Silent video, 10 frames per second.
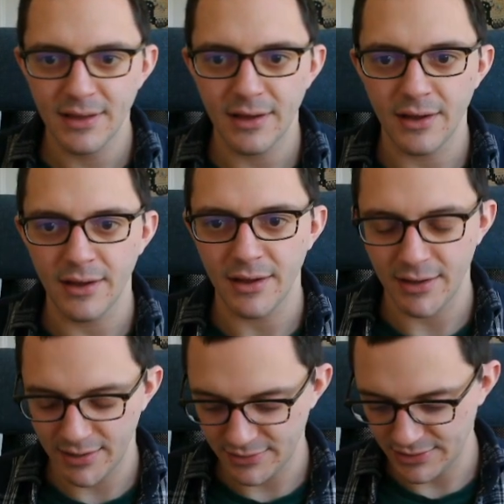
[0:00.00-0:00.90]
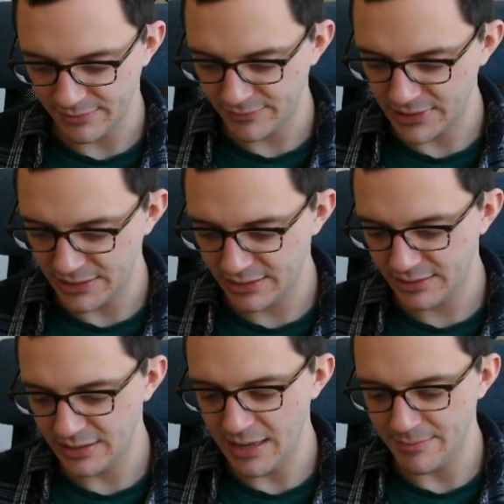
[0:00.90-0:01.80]
So for
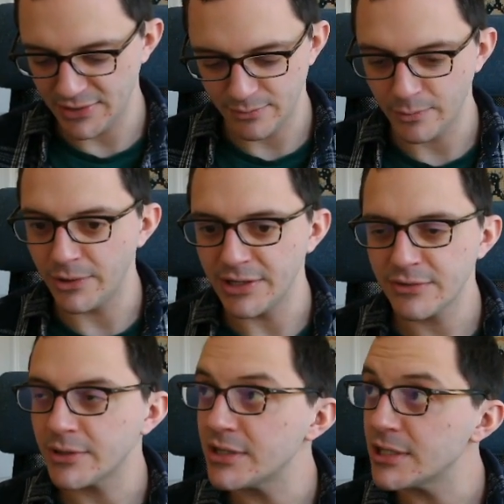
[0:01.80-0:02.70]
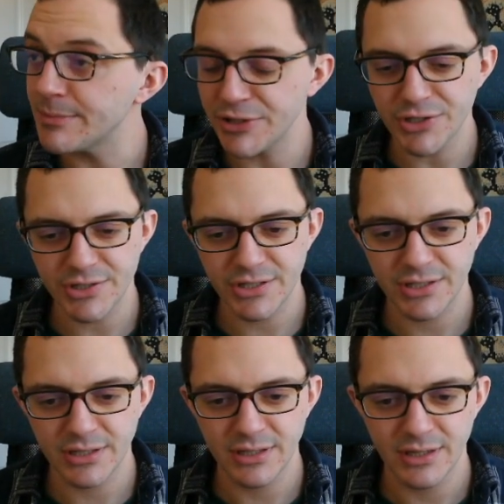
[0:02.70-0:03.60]
n+1 is quite suspicious.
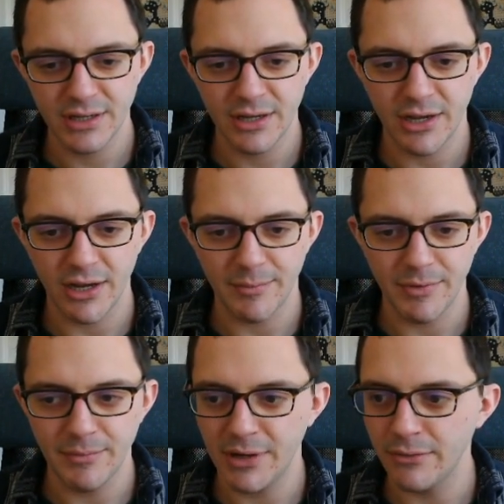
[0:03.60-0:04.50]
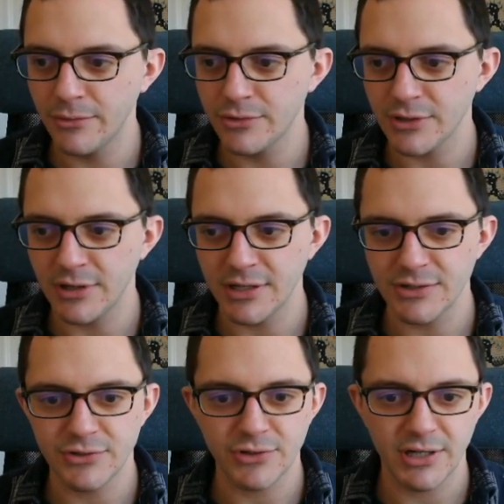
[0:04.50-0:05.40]
You might also like
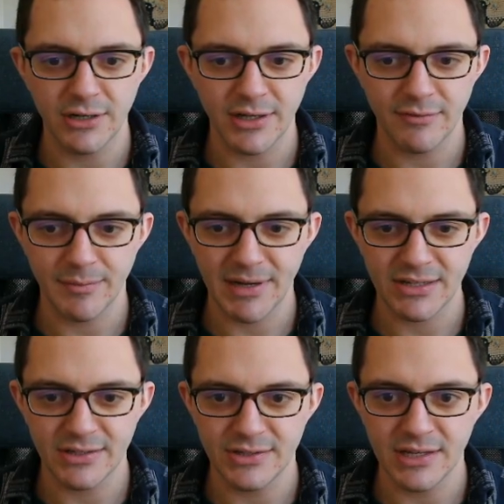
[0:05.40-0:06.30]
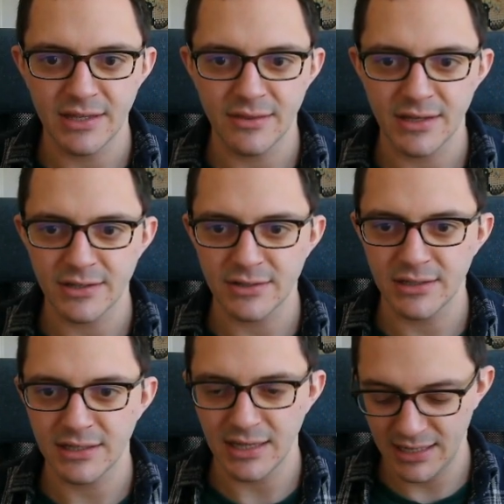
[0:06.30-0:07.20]
to try looking for patterns in things
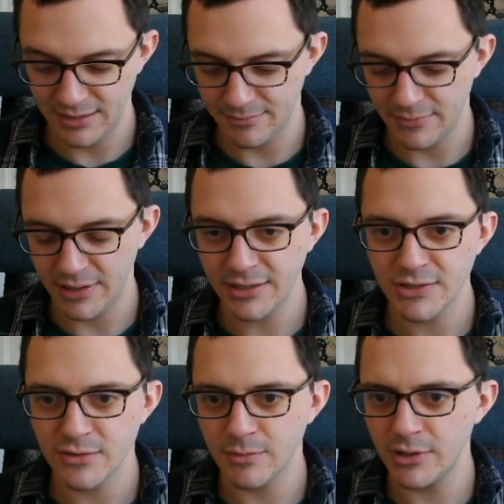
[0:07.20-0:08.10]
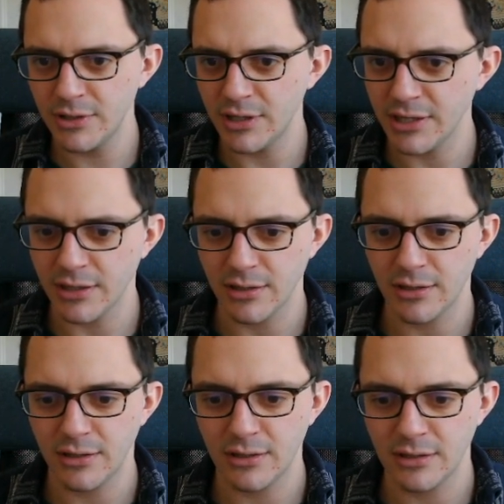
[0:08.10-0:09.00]
like n-1 that I
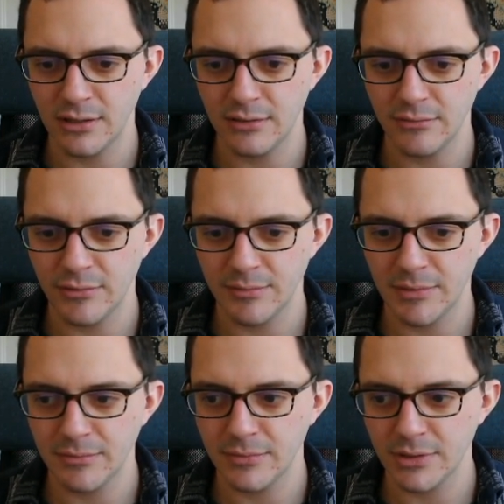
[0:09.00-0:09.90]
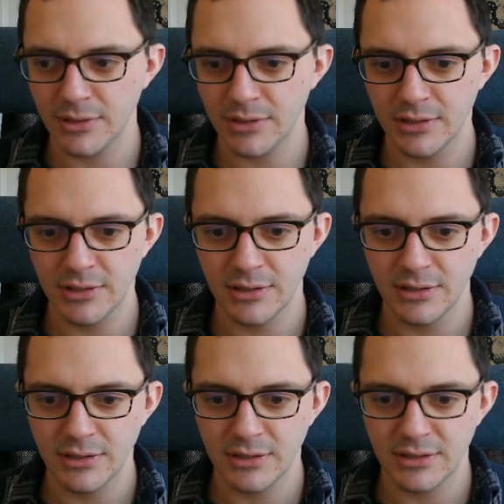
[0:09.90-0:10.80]
can't remember.
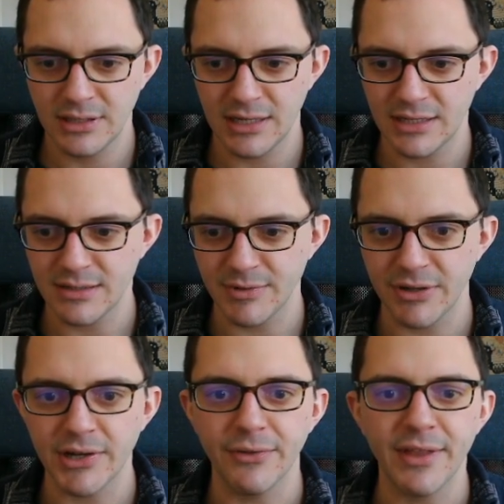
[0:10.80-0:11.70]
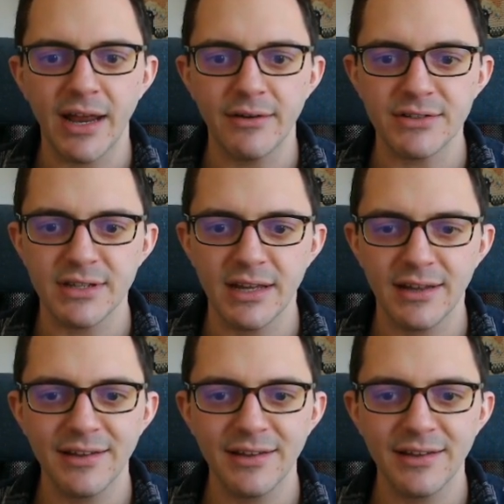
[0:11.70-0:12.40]
Yeah, there's something going on there, isn't there?